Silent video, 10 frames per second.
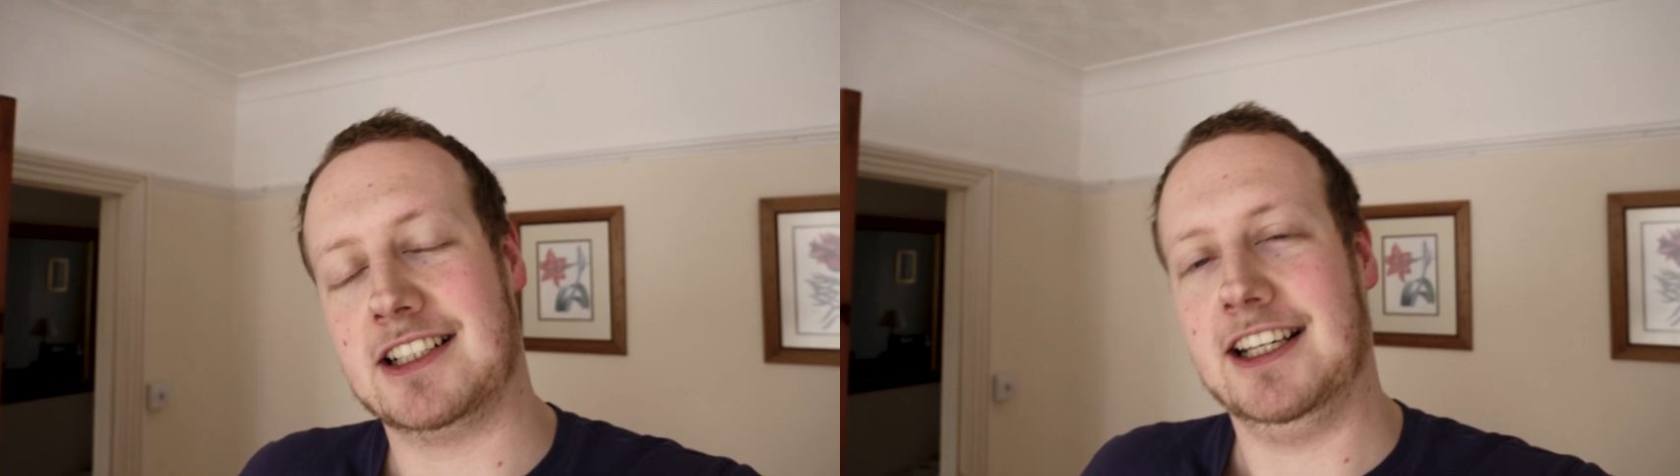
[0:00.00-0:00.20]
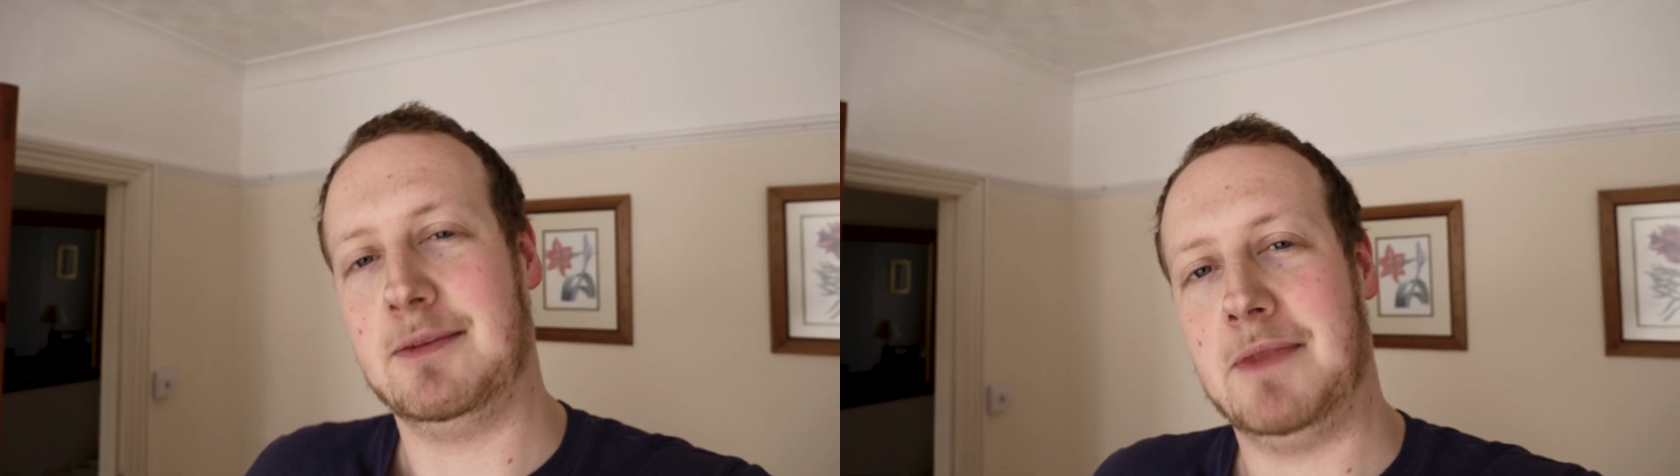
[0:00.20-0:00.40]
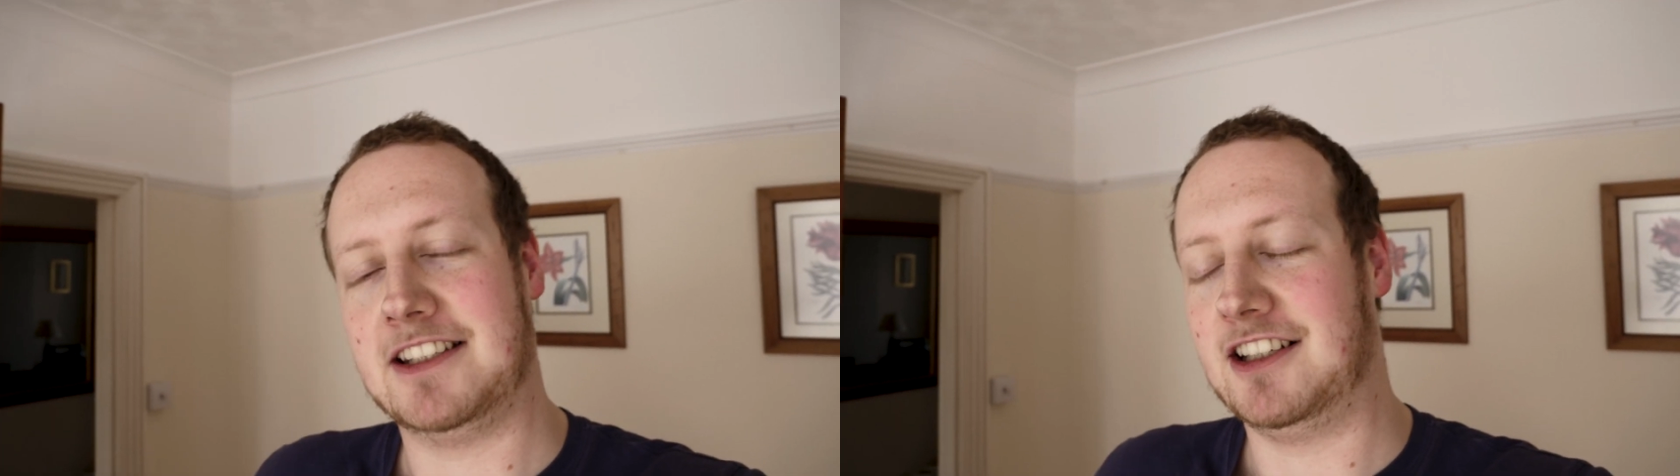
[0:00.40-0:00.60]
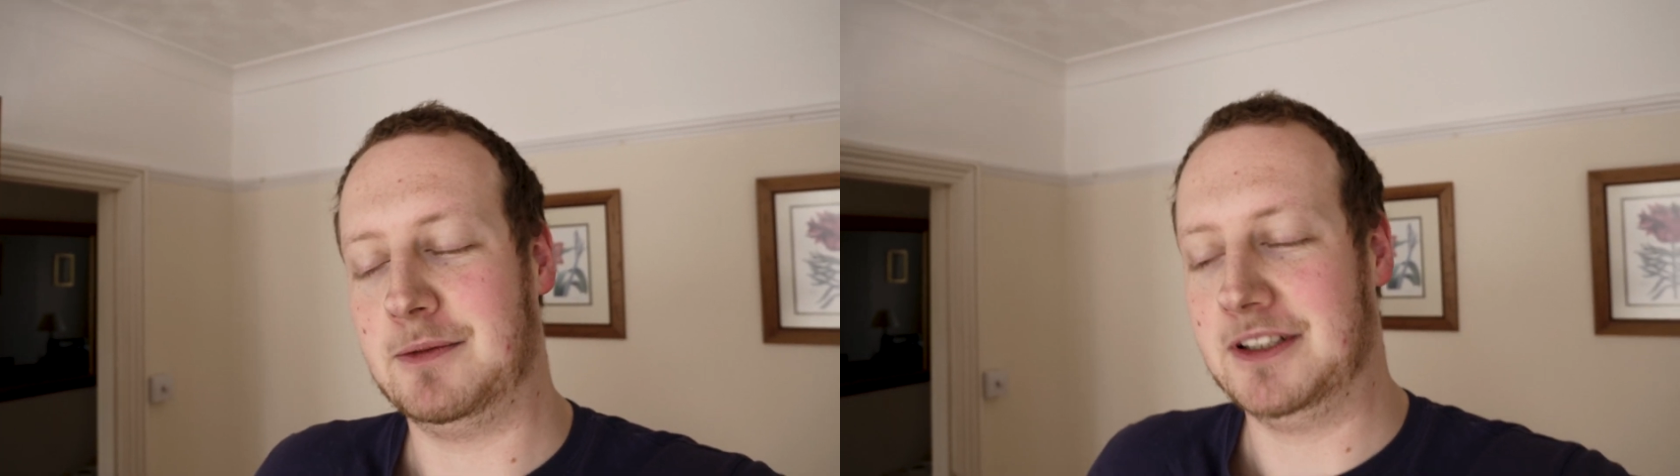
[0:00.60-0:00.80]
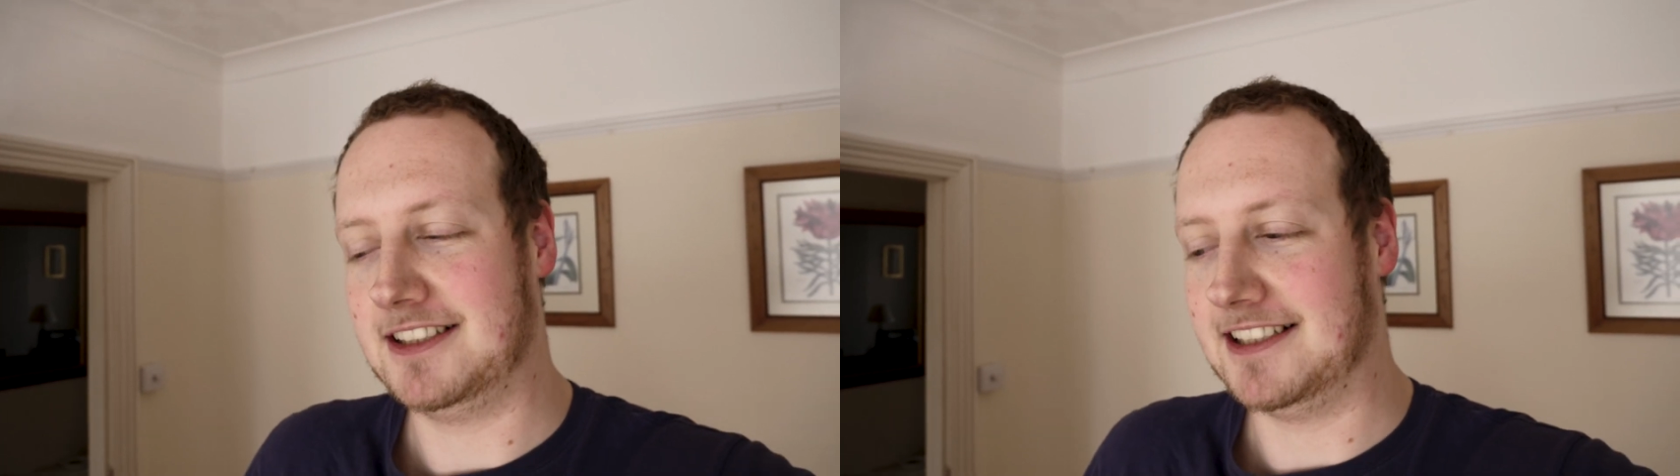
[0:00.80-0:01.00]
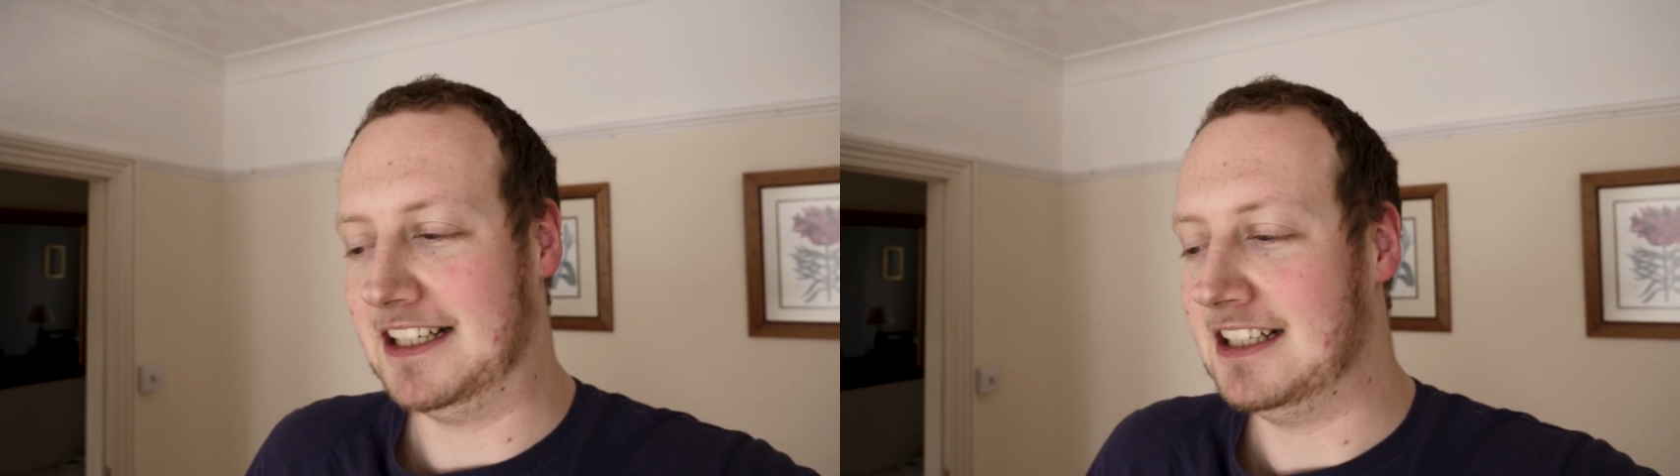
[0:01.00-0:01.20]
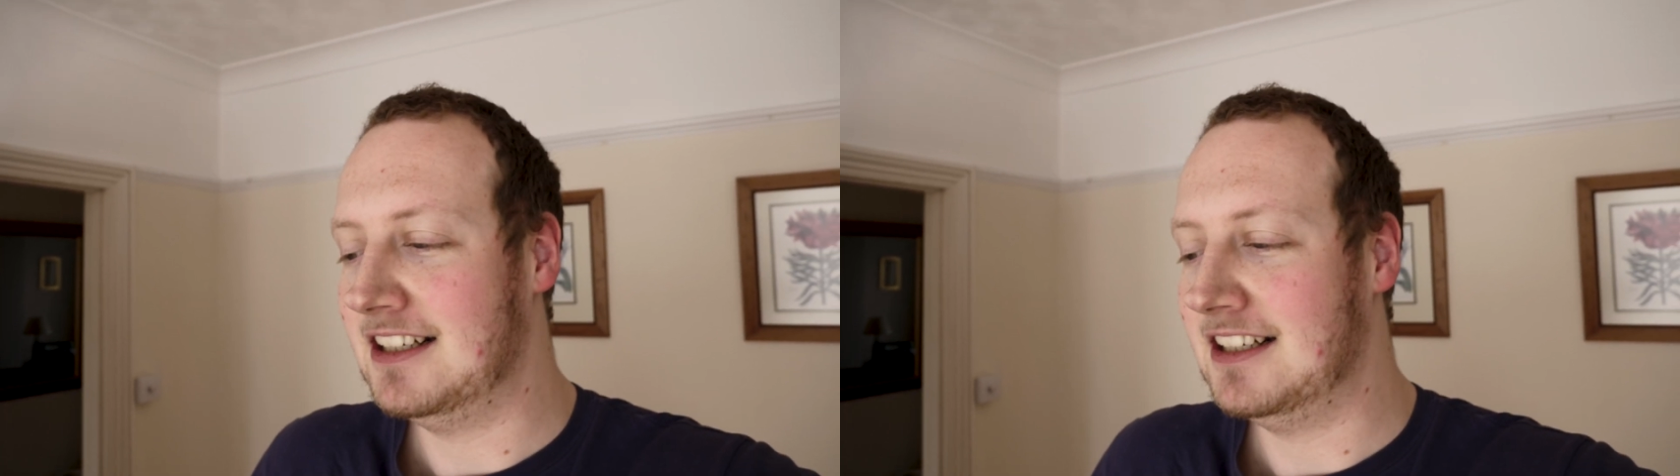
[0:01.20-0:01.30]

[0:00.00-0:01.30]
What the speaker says: I am, that's a hard word to say,